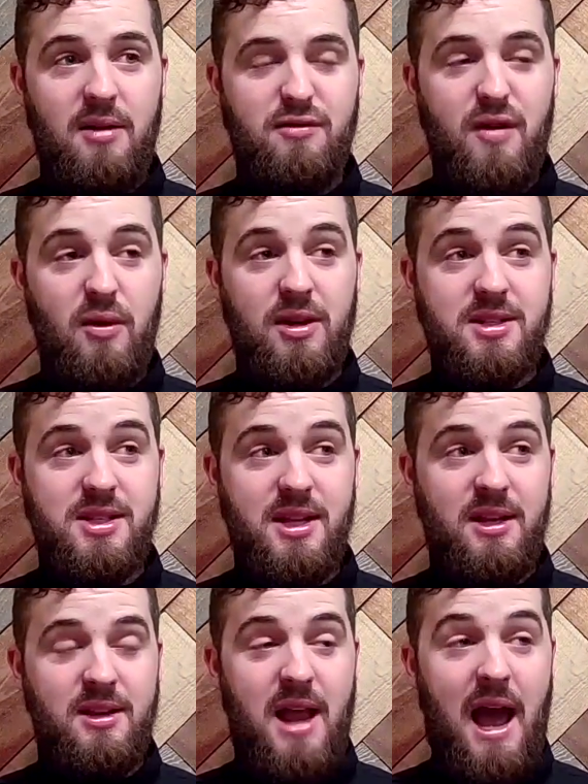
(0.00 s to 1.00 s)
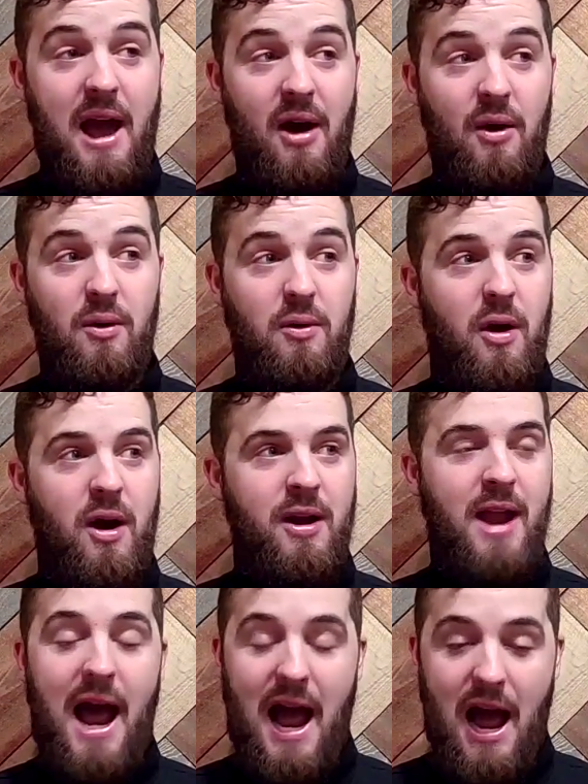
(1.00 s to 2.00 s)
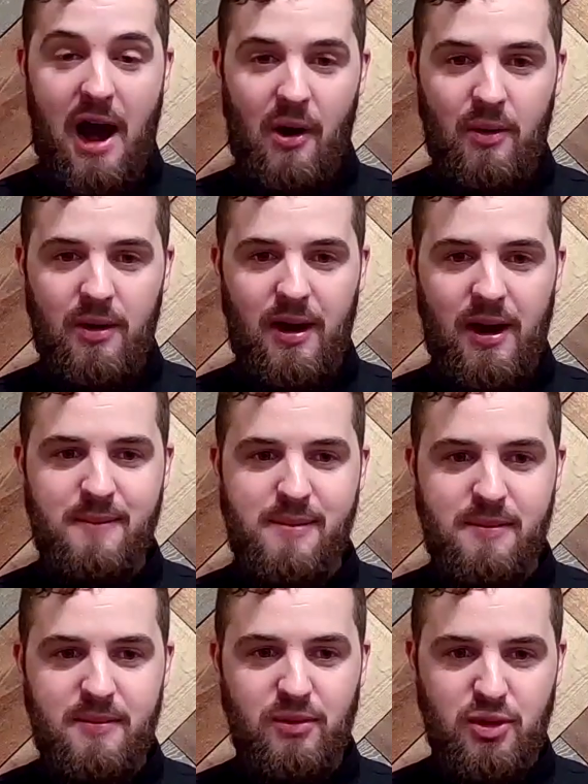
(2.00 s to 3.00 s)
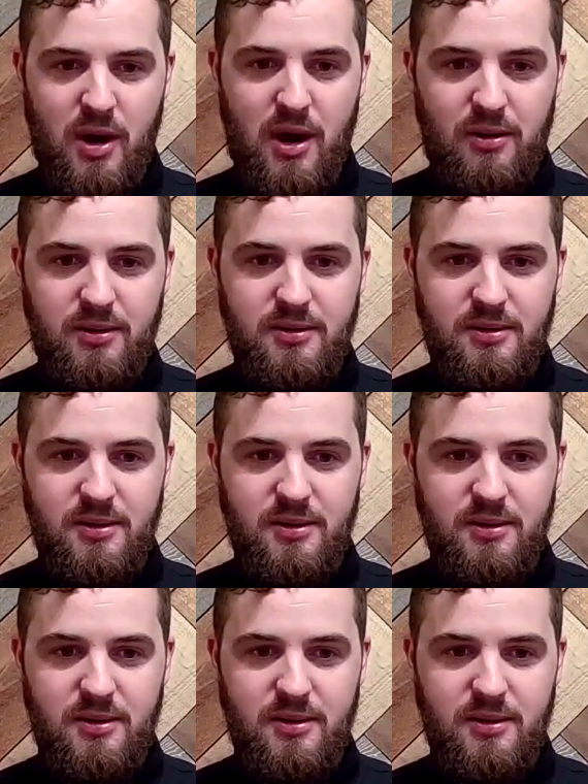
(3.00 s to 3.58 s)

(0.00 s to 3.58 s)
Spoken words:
focusing now on how I grow,